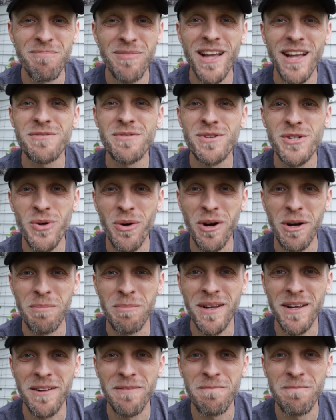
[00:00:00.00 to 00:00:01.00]
Thanks for joining
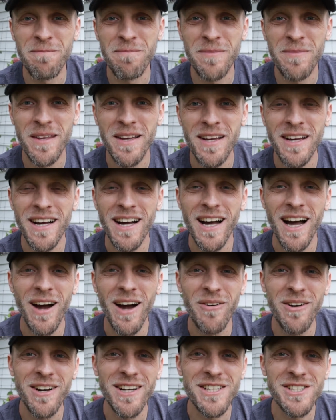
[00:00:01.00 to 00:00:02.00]
me.
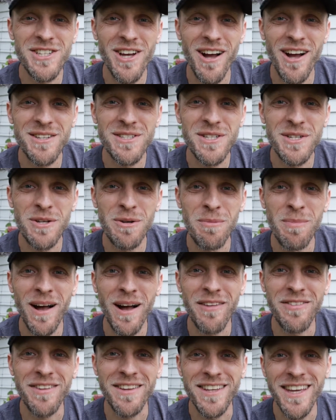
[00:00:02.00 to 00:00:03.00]
I wanted to talk to you
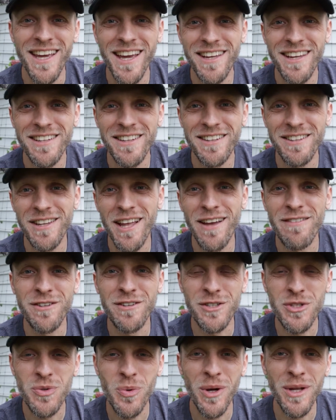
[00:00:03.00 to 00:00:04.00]
about the Canon
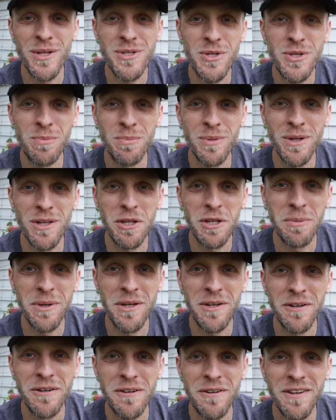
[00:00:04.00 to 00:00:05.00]

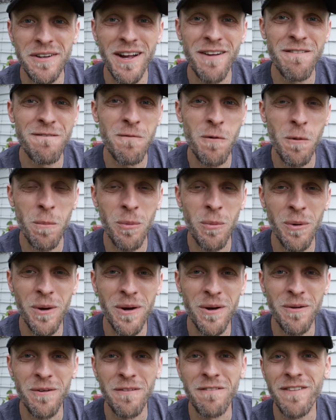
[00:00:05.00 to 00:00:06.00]
11-22mm
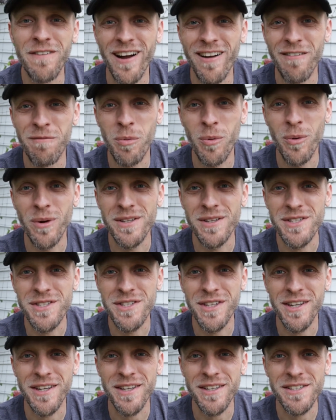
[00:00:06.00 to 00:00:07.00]
f4.0 to
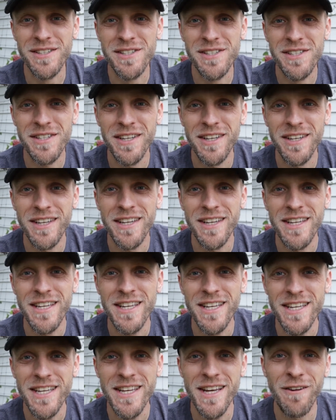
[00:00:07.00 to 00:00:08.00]
5.6
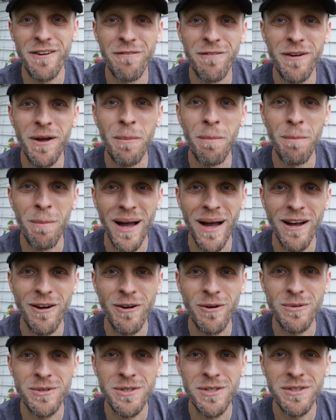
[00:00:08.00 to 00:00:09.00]
EFM
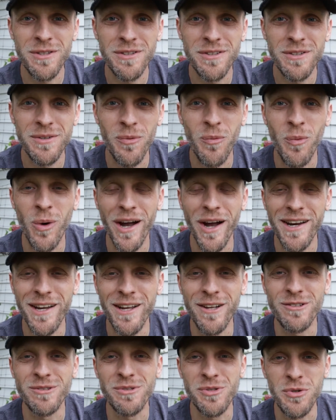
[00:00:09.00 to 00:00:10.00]
mount
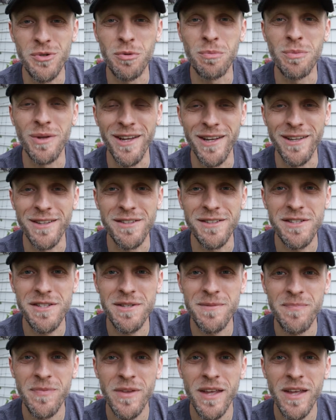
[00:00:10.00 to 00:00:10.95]
wide-angle zoom lens.